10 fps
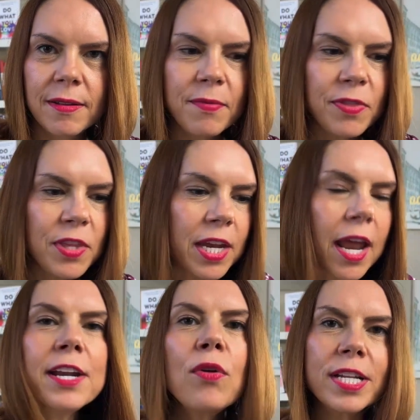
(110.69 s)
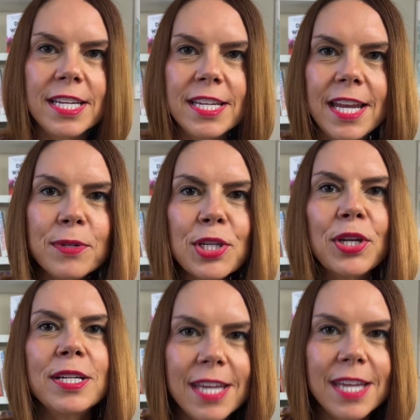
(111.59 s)
then I know that today was a
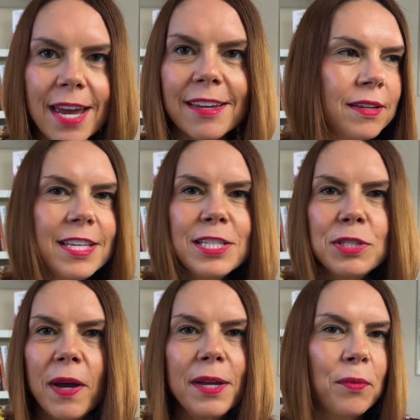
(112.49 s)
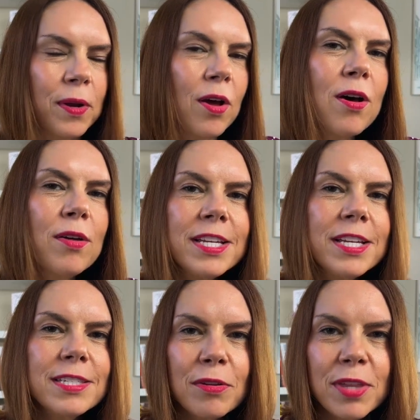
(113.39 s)
good day. This way, when all
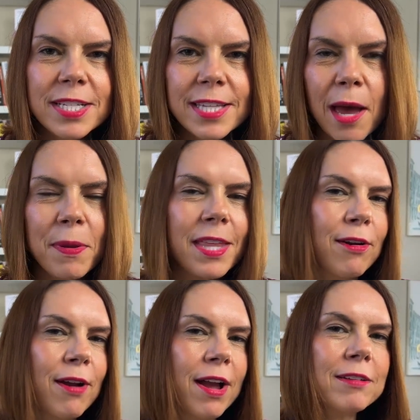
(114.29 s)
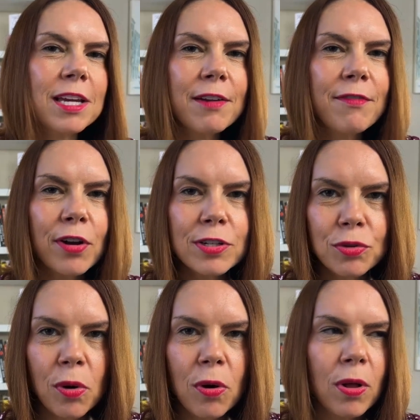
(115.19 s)
these other things happen that are outside of our
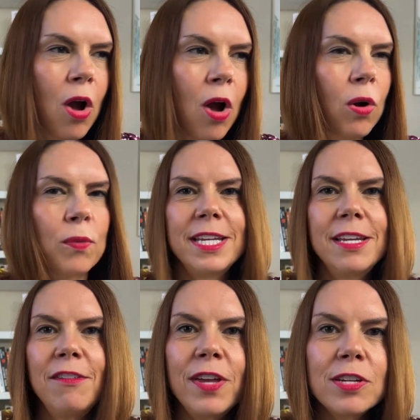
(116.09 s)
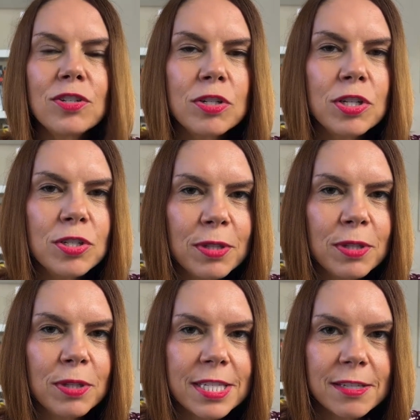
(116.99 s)
control or we didn't finish our to do
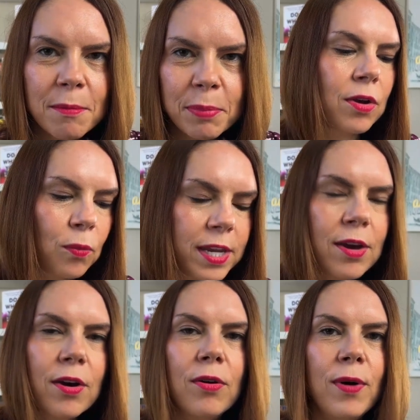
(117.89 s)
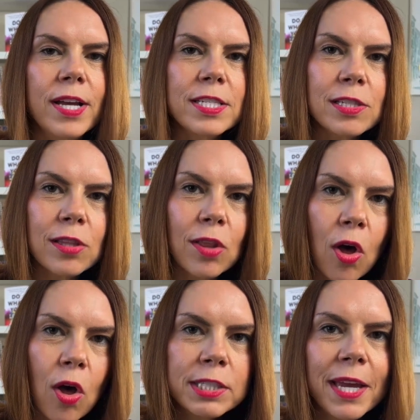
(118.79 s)
list completely, we know as long as
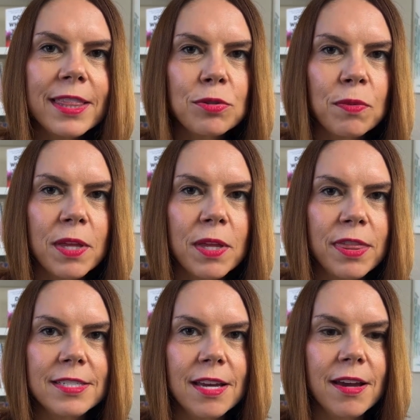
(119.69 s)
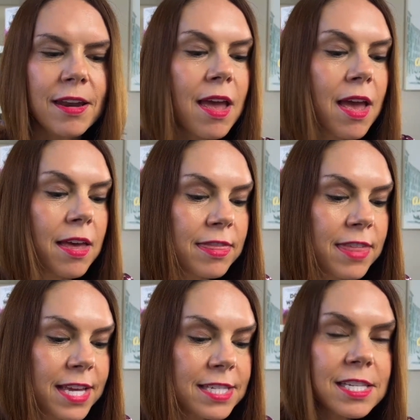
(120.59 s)
we get these three things done,
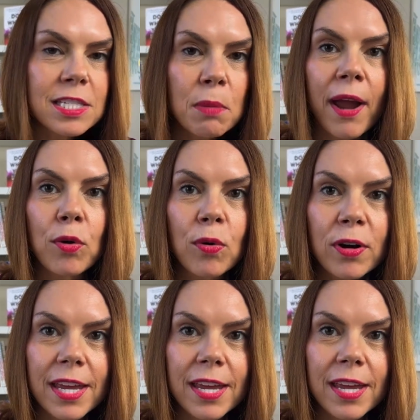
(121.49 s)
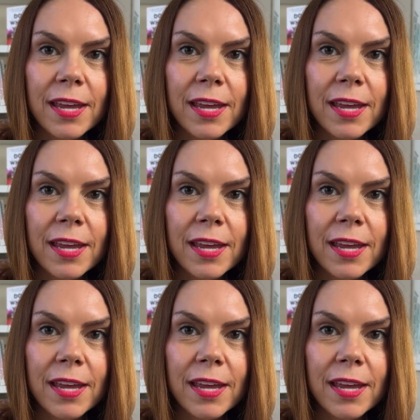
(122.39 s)
this is the priority.